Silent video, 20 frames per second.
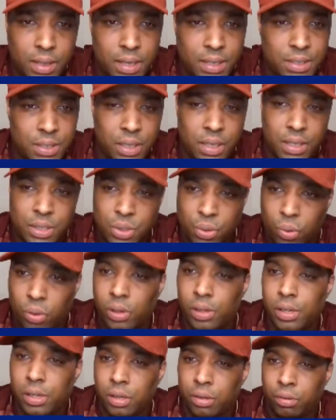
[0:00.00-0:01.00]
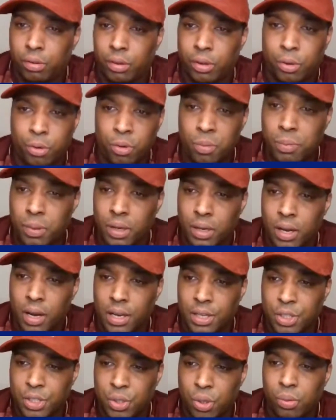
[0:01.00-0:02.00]
It's all in the recruitment,
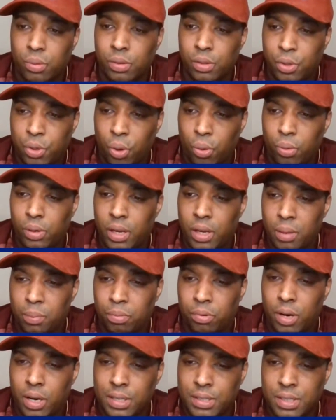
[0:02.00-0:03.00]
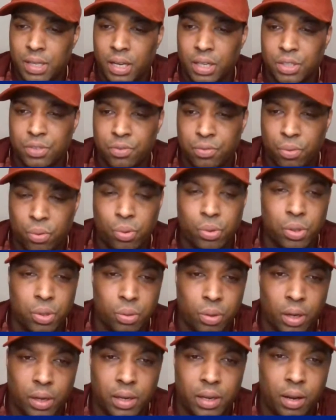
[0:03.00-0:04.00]
guys. Don't let price tags fool
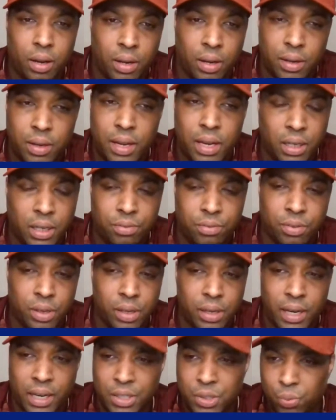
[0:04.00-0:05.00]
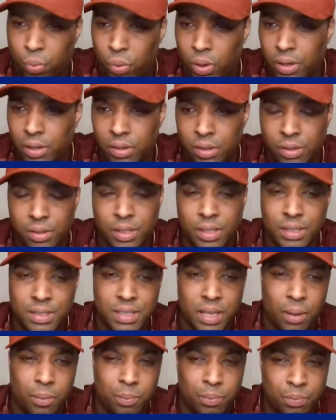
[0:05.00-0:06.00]
you on anything. That's one of the things
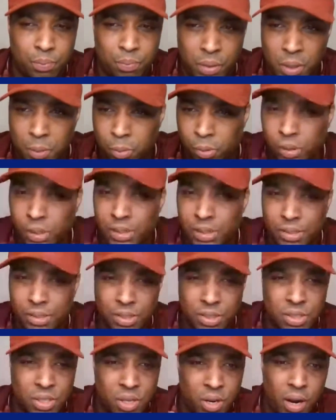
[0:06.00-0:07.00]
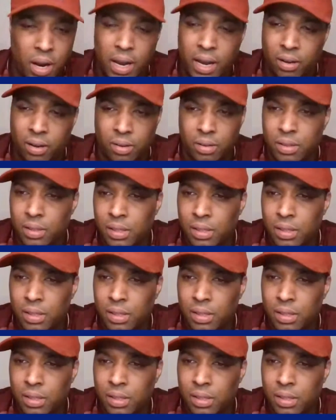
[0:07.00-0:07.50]
that people need to just cut out.